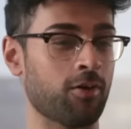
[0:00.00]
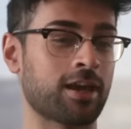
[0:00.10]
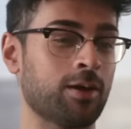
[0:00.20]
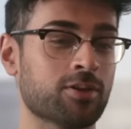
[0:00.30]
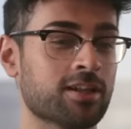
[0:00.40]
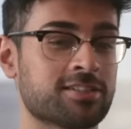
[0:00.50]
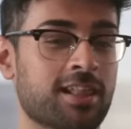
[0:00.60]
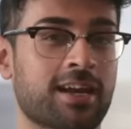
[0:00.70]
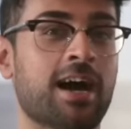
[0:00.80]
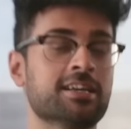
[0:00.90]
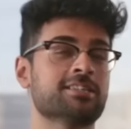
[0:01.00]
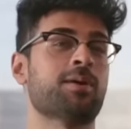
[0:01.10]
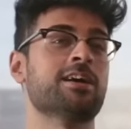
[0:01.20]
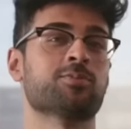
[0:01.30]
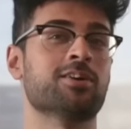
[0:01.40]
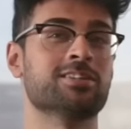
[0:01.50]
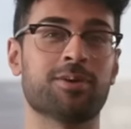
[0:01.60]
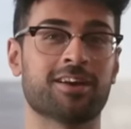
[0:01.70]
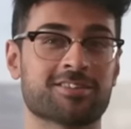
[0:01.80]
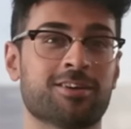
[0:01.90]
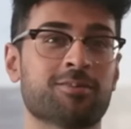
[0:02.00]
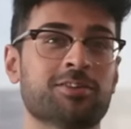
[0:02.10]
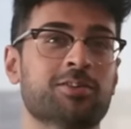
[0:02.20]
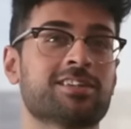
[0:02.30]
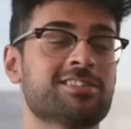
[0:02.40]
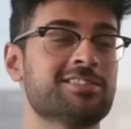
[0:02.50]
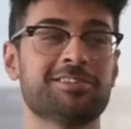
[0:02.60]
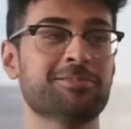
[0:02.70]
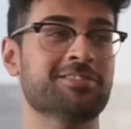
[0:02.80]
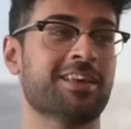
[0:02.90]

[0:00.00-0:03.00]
okay, well, let's say like Ice Spice wanted to make a song with you. Like, she's huge.